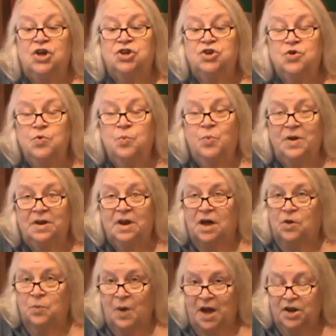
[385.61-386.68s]
you will
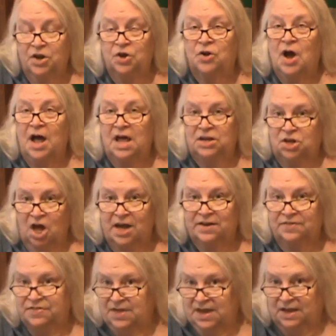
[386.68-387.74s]
acquire a lot
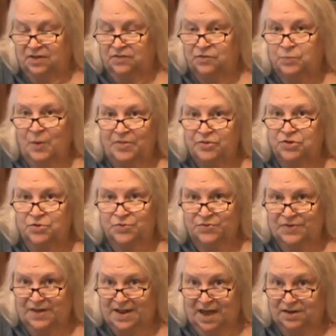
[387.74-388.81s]
of things whether you
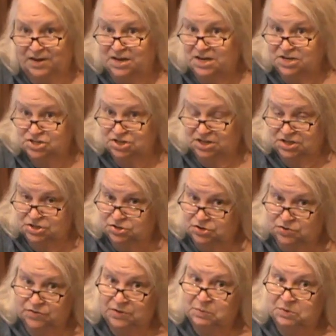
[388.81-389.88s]
set out initially to
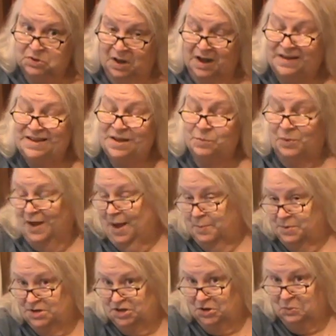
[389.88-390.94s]
do so or not, it will
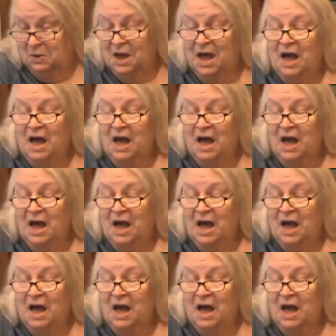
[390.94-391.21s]
happen to you.